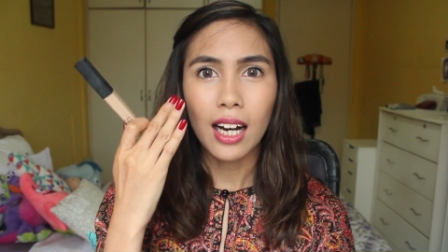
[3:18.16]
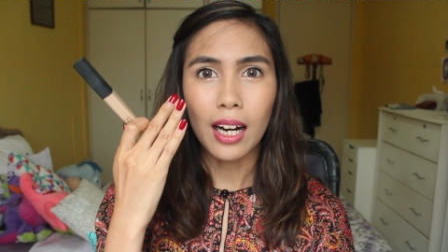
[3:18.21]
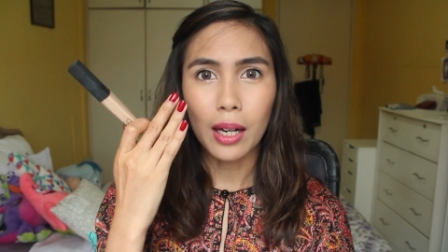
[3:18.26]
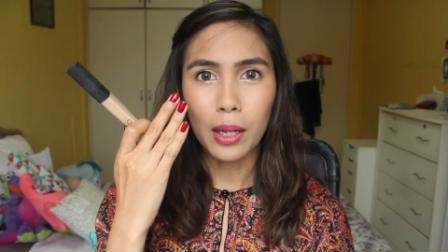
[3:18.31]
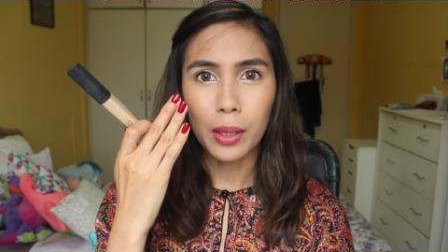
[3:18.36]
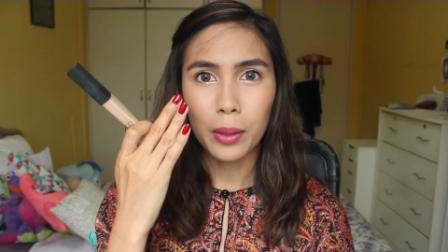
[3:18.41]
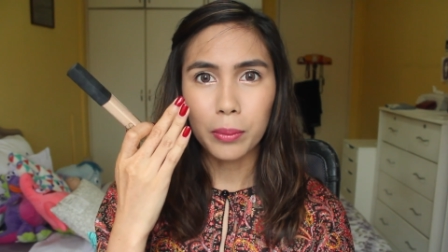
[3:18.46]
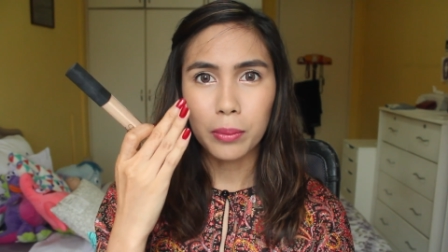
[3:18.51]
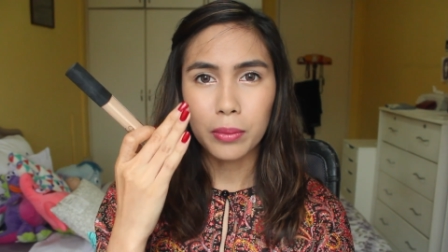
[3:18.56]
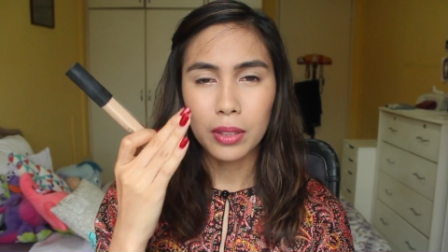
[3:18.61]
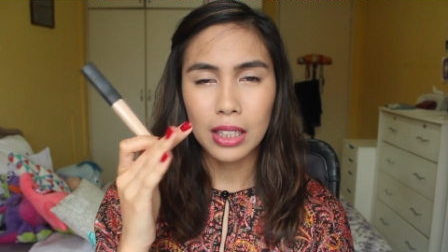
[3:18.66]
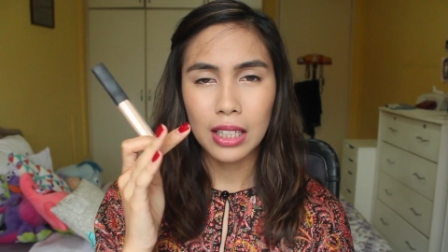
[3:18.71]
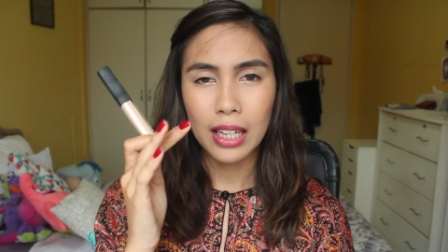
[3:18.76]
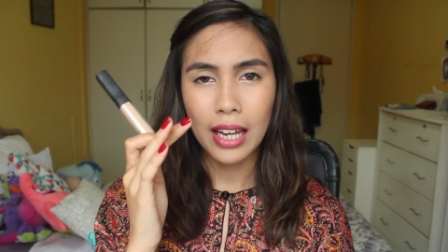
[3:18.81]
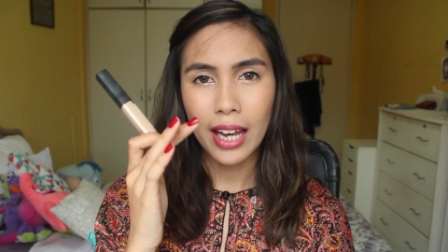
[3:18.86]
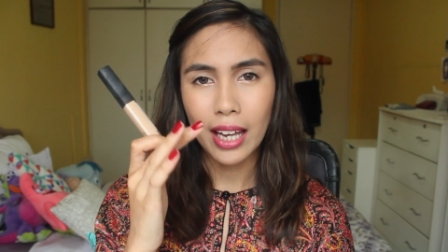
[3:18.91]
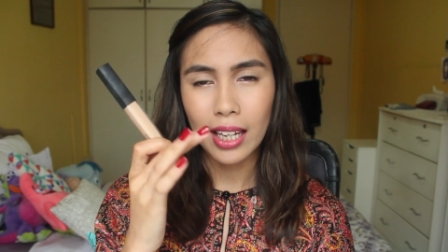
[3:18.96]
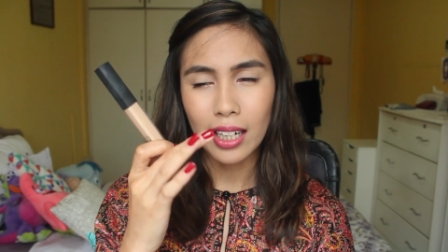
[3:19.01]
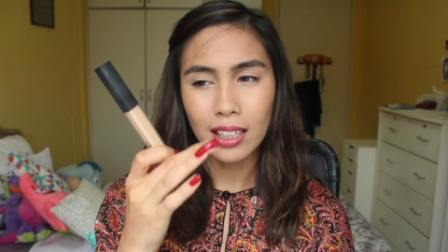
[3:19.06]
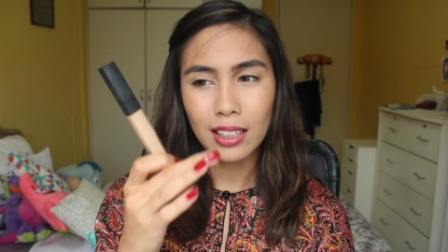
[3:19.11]
um,
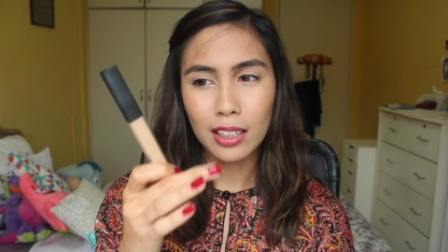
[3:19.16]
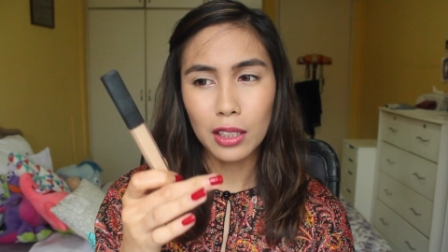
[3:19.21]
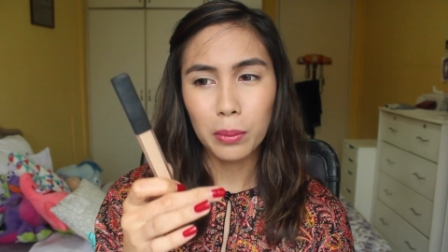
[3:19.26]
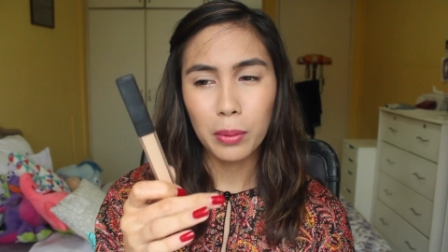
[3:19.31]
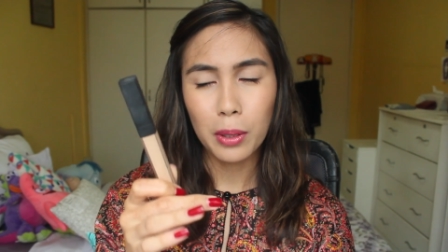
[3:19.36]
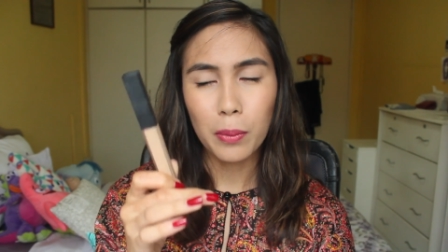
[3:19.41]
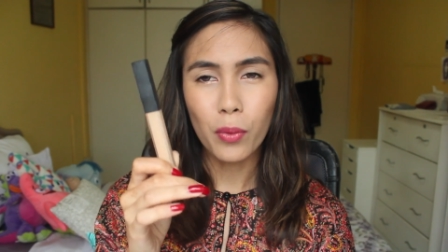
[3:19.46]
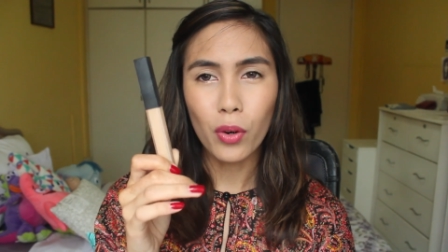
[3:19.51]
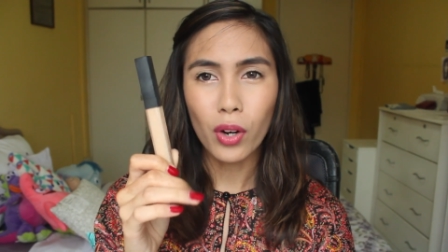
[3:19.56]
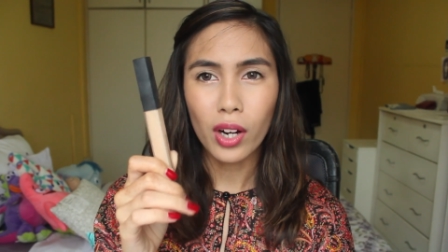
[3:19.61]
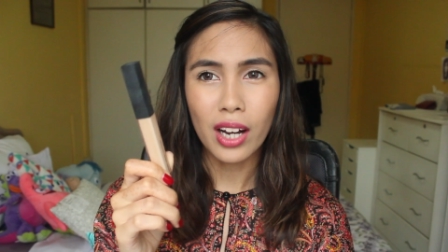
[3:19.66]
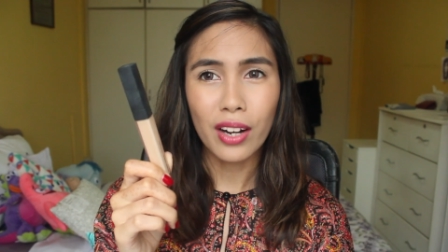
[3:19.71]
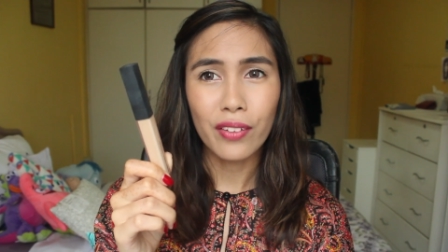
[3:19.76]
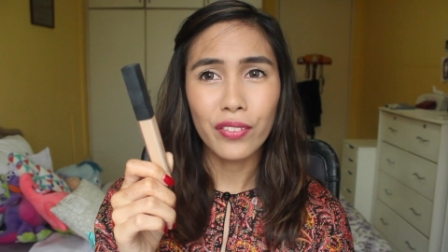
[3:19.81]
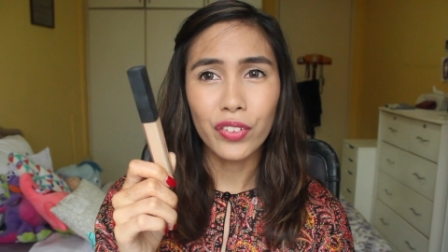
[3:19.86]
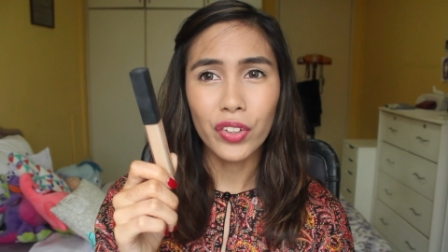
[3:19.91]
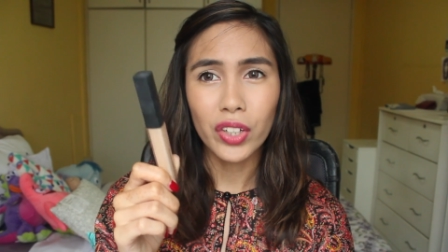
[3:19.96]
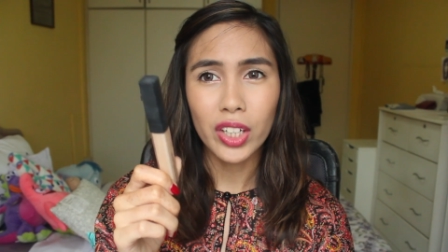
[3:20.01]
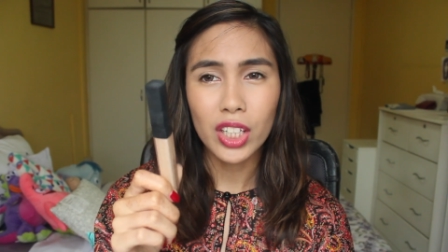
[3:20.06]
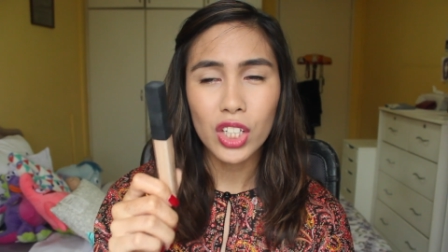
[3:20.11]
add a little bit more
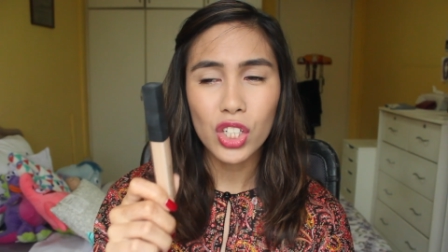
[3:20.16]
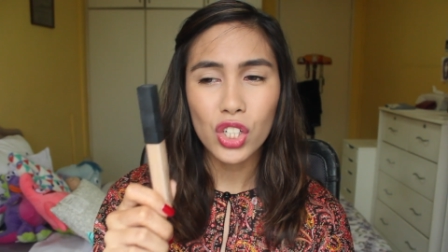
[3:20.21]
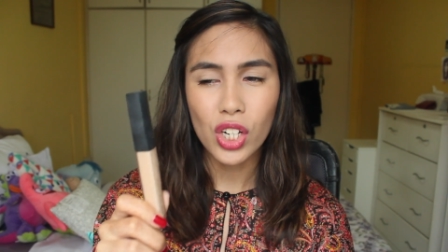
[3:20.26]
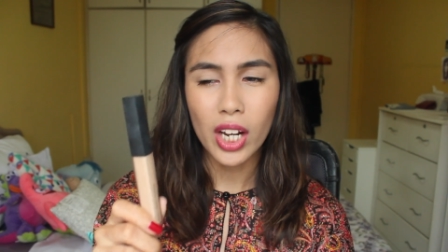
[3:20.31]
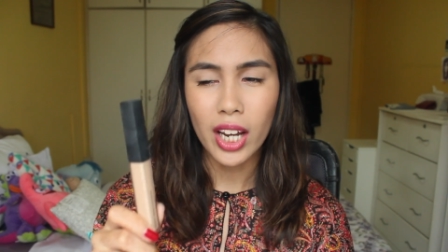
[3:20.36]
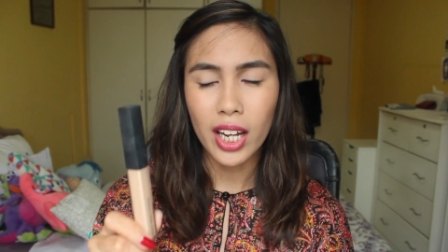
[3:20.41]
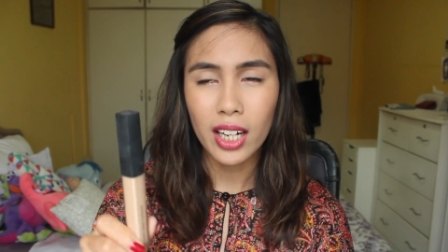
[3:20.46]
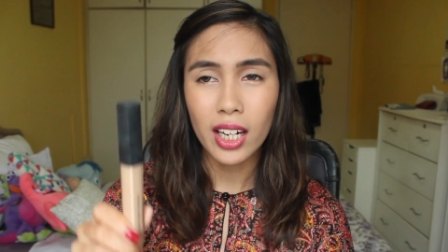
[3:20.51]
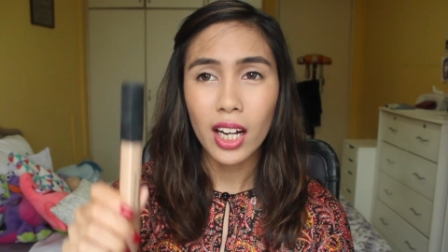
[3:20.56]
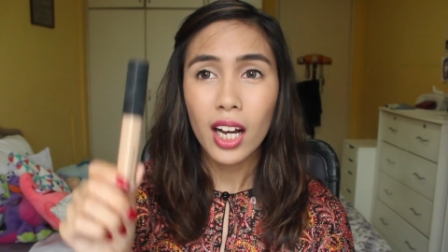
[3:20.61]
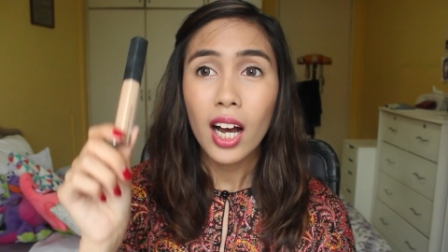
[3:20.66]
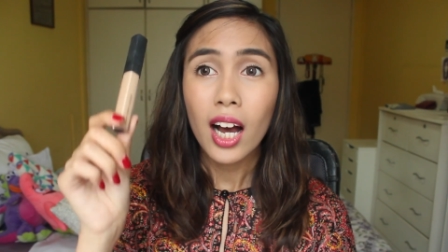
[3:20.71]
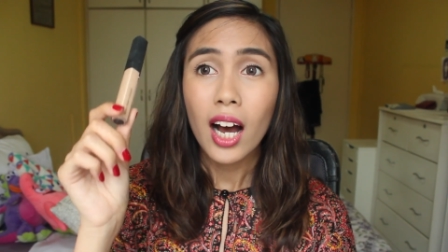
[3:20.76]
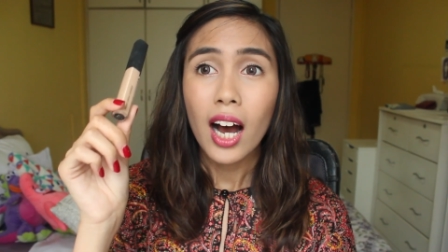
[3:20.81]
coverage and